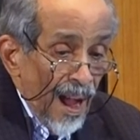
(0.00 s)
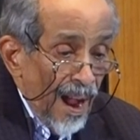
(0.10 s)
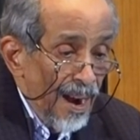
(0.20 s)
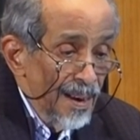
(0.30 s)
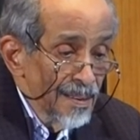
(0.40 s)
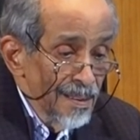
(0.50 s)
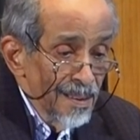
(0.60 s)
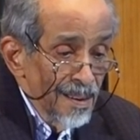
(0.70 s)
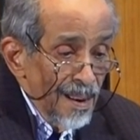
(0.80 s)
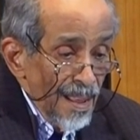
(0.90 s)

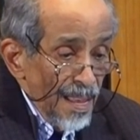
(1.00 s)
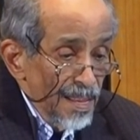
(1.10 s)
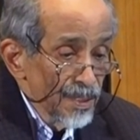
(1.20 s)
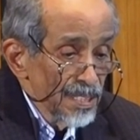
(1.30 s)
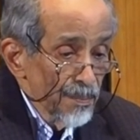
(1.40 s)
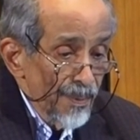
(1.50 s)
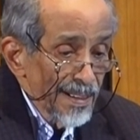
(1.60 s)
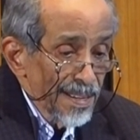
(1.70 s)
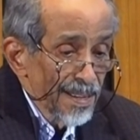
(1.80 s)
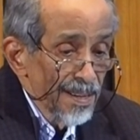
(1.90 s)
And it was in
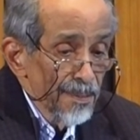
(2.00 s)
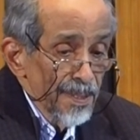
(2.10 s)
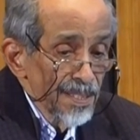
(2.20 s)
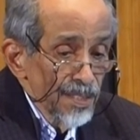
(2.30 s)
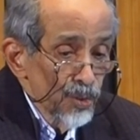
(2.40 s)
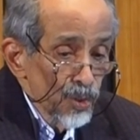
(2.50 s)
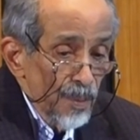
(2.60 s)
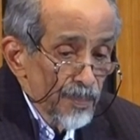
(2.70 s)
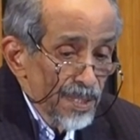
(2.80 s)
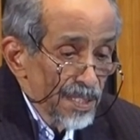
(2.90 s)
part triggered by the new
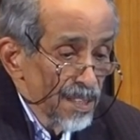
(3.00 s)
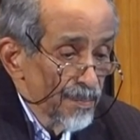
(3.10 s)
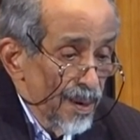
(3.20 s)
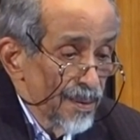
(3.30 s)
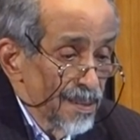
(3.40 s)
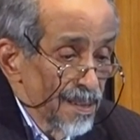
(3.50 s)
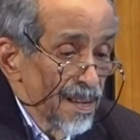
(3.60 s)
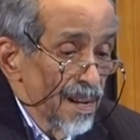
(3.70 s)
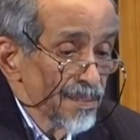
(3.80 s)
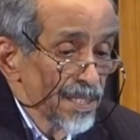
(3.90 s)
computational power
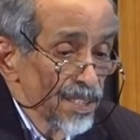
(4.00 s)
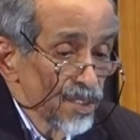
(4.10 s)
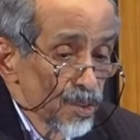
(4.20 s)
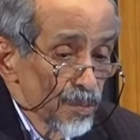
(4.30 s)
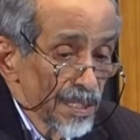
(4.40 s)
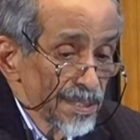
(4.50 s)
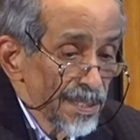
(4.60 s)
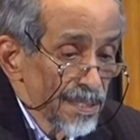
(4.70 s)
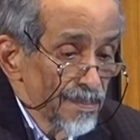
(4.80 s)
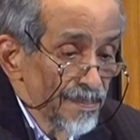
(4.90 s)
of the Indian numeral
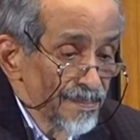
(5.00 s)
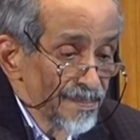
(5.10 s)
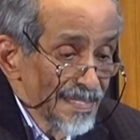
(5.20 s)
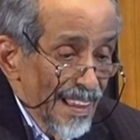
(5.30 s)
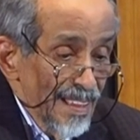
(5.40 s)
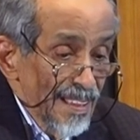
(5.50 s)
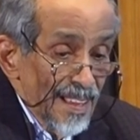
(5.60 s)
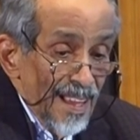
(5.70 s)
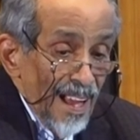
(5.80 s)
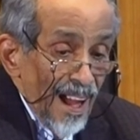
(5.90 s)
system
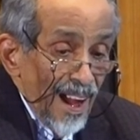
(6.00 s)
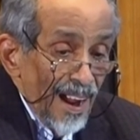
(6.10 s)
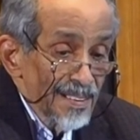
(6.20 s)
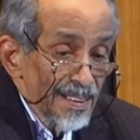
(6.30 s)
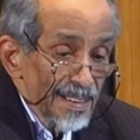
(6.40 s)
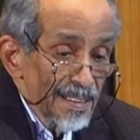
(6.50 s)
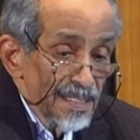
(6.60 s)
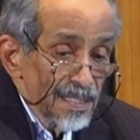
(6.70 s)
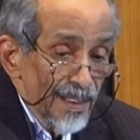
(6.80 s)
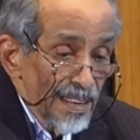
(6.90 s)
and the
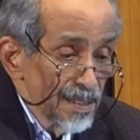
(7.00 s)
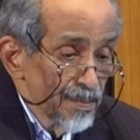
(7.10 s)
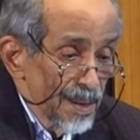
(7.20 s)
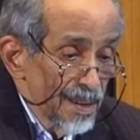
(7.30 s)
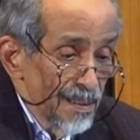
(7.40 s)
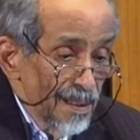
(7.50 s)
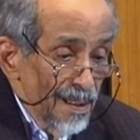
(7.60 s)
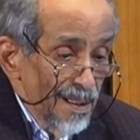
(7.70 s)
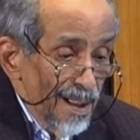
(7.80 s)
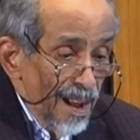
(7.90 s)
techniques of algebra
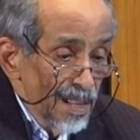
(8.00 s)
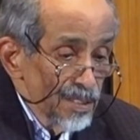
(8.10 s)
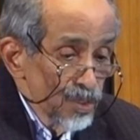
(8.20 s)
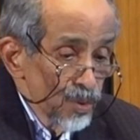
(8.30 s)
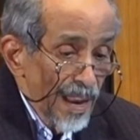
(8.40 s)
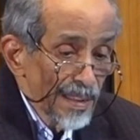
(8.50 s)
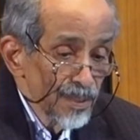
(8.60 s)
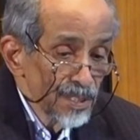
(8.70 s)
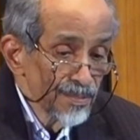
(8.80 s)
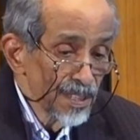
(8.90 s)
and the new
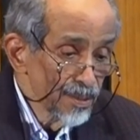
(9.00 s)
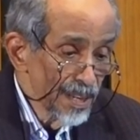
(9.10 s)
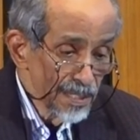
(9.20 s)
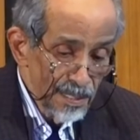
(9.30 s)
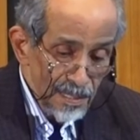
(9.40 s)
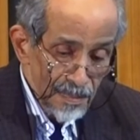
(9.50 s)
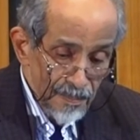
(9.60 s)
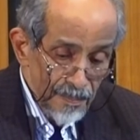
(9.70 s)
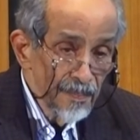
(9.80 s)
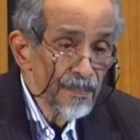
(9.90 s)
language of equations
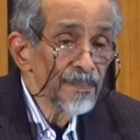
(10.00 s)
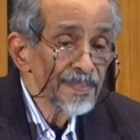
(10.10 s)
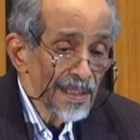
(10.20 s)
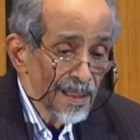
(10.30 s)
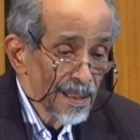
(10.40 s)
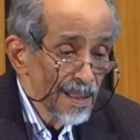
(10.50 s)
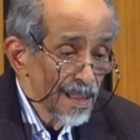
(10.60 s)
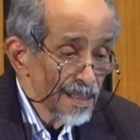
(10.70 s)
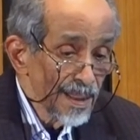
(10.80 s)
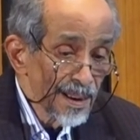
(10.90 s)

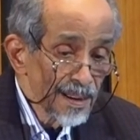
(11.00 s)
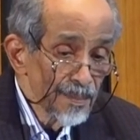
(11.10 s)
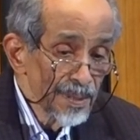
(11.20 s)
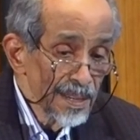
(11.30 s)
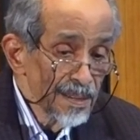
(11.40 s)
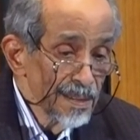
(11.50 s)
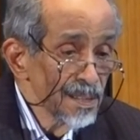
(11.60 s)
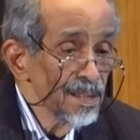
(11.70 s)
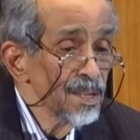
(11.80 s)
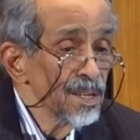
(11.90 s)
that accompanied
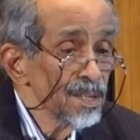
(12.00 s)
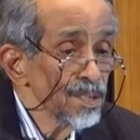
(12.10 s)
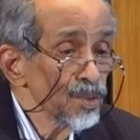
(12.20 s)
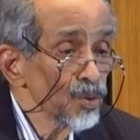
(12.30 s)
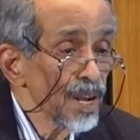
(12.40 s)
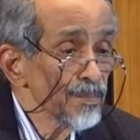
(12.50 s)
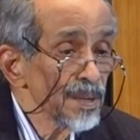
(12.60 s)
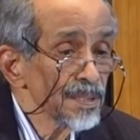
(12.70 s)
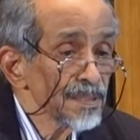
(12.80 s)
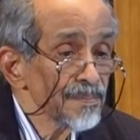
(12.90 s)
the new
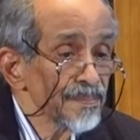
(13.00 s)
numbers.